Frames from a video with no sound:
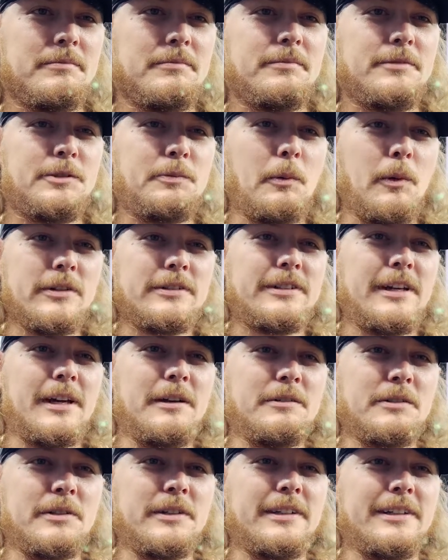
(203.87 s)
sports
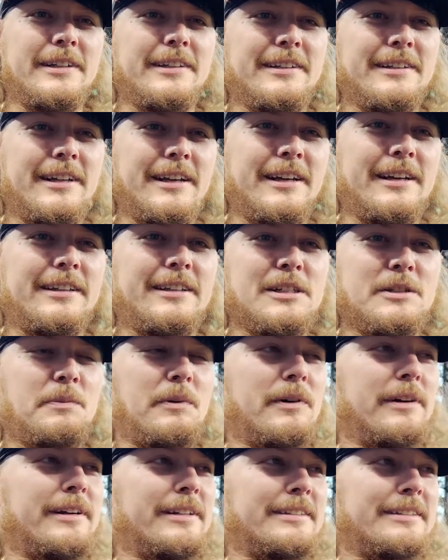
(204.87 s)
games, really, like, at this
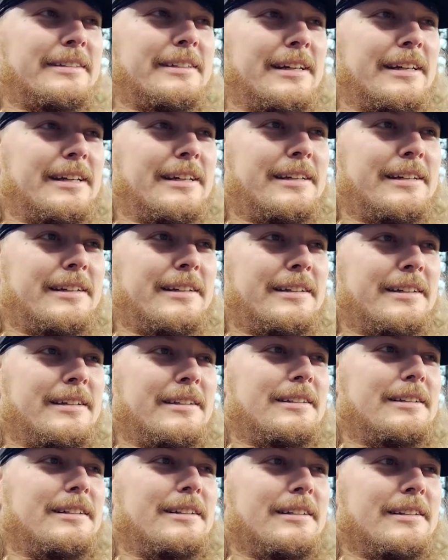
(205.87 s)
point is, like,
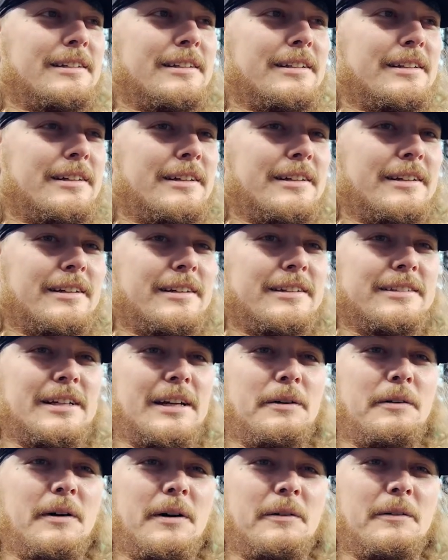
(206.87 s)
because
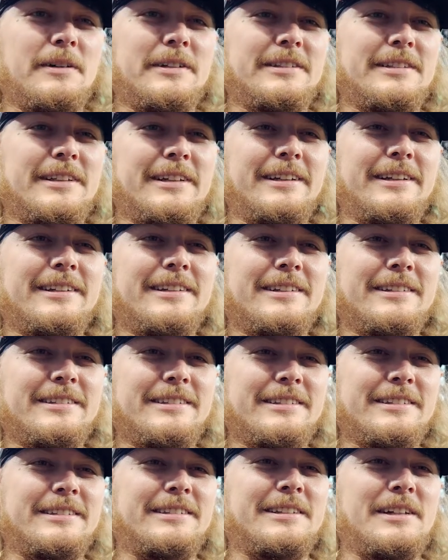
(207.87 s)
I want to
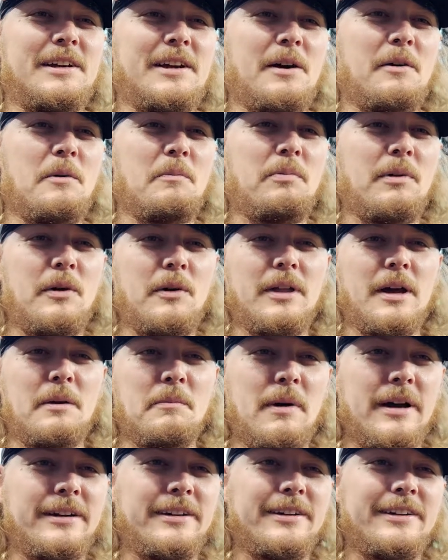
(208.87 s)
see I want to play with, like,
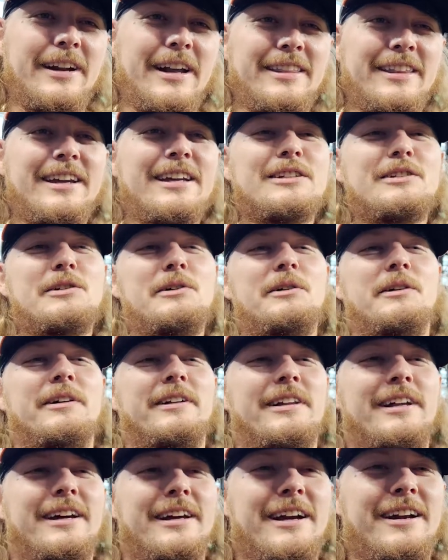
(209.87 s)
my dude. I think it's cool.
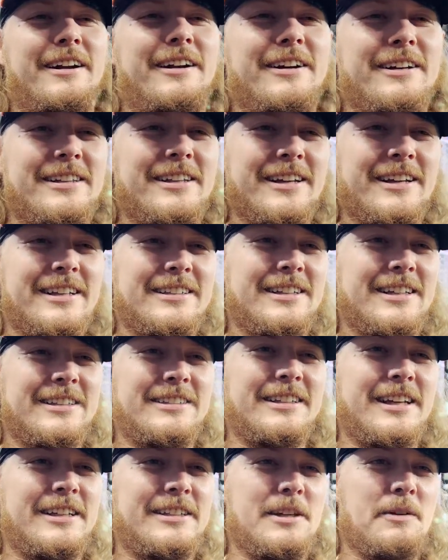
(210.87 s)
Like, I don't know. I think
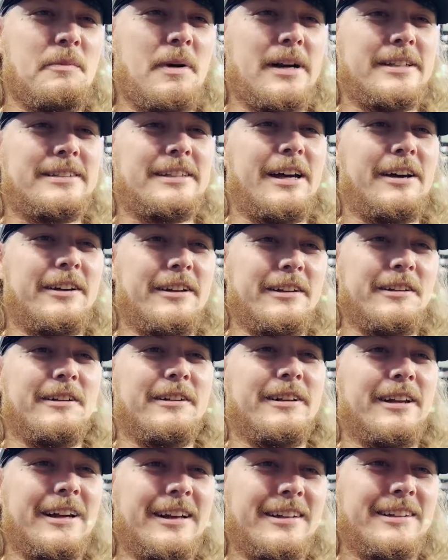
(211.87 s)
it might sound a
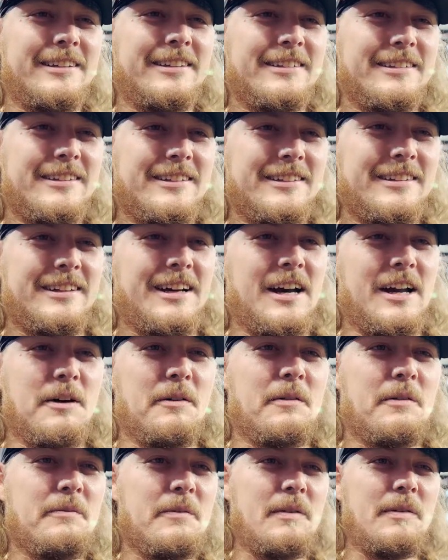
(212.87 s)
little, like, I
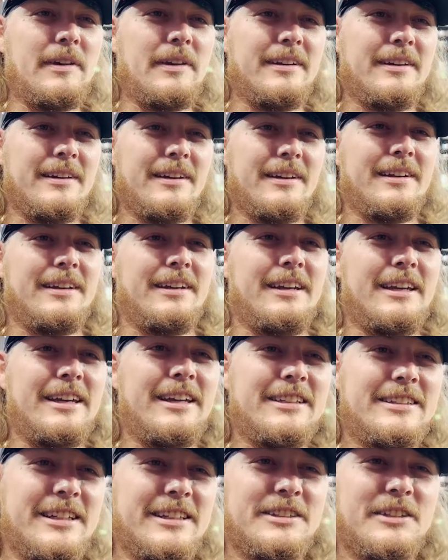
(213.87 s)
don't know, maybe
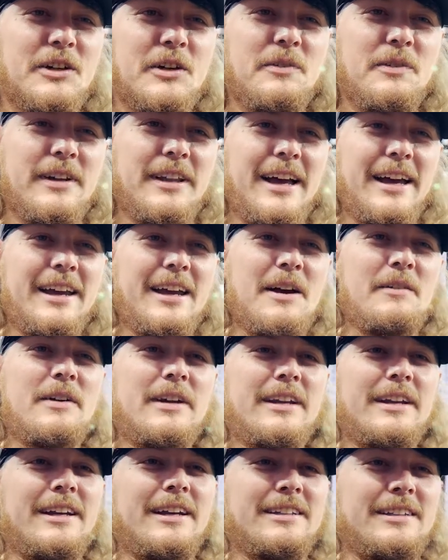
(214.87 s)
egotistical, but, like, I
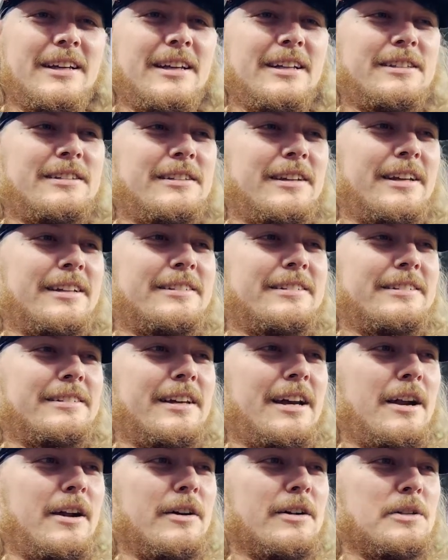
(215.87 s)
mean, it's I
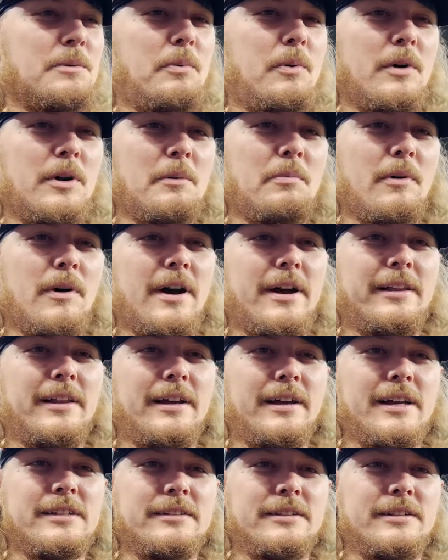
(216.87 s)
don't know, it's a point of pride.
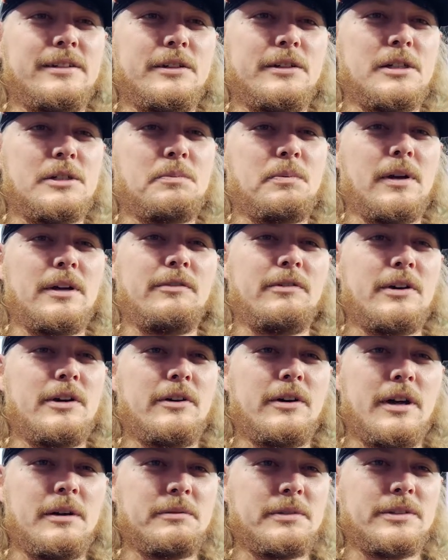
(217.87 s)
Like, as a dude that's played video
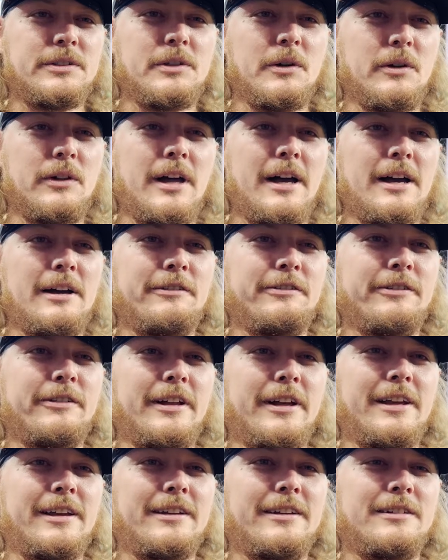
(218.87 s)
games his whole life,
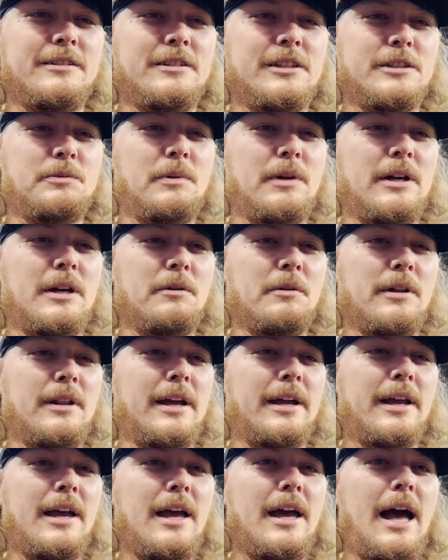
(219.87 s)
like, just being able to,
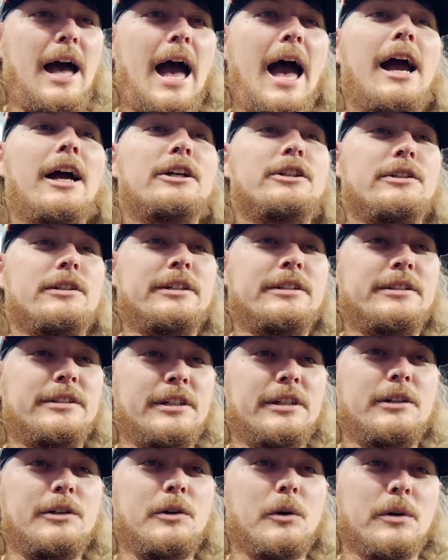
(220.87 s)
like, actually
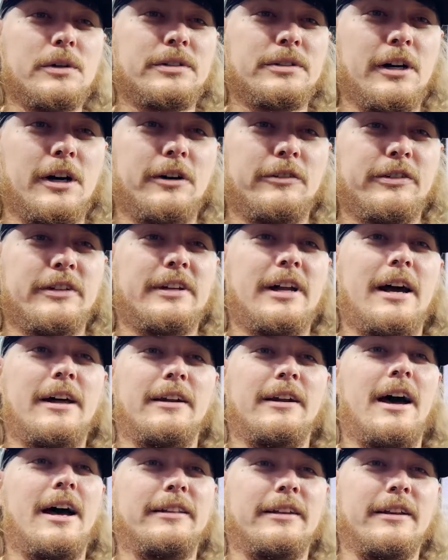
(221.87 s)
see yourself and
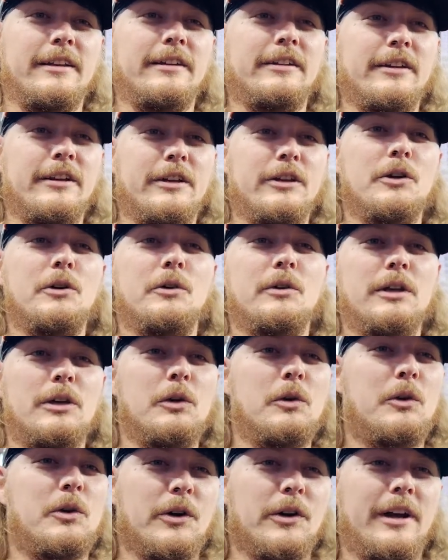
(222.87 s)
not the you that
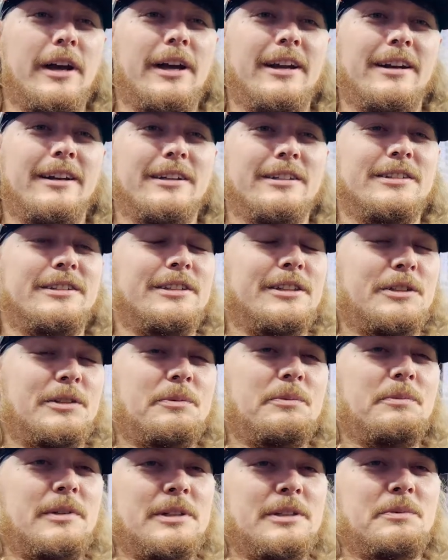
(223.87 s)
you created is
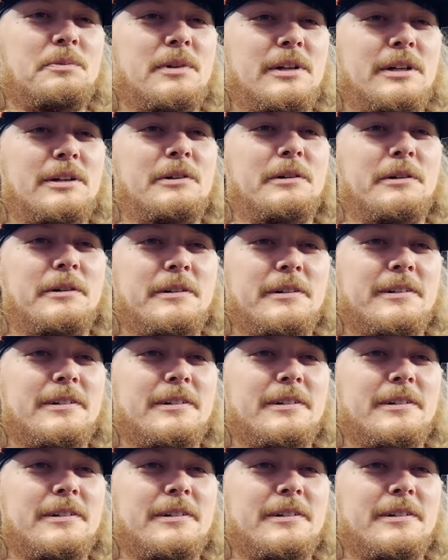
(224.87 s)
pretty cool.